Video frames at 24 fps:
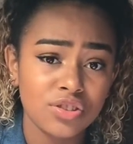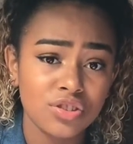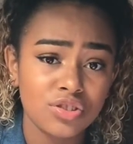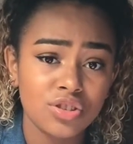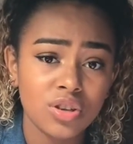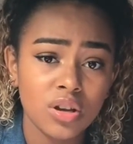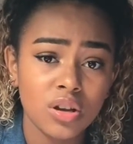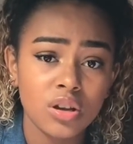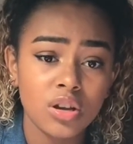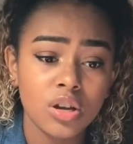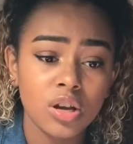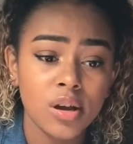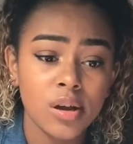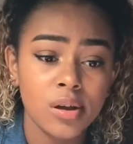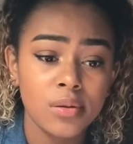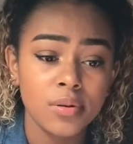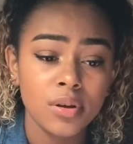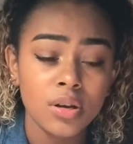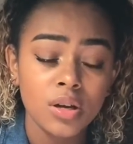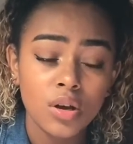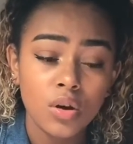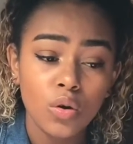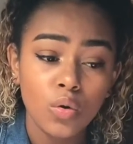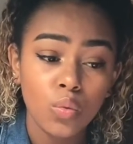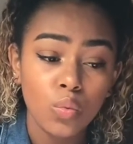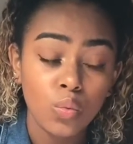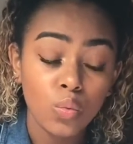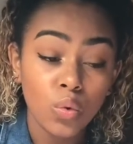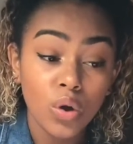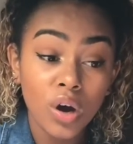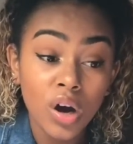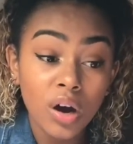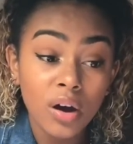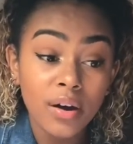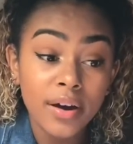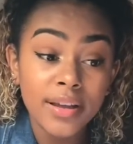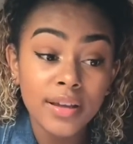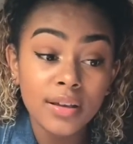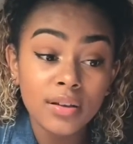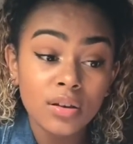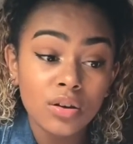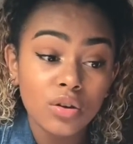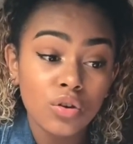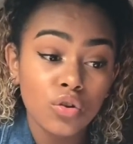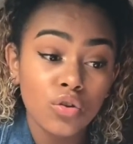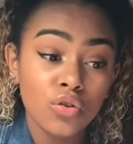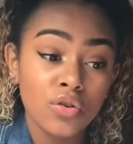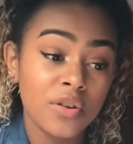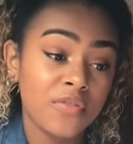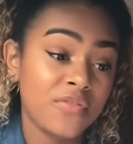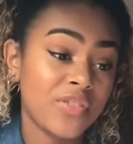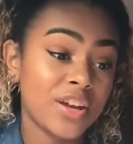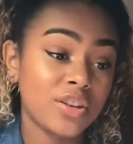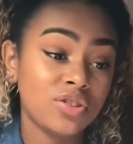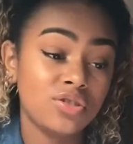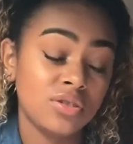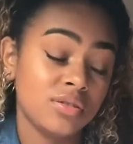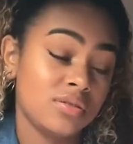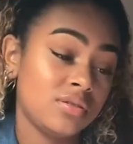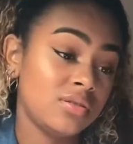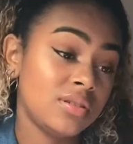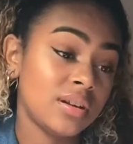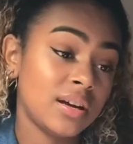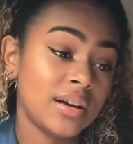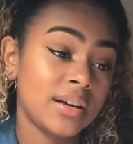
I don't know why, or if that's just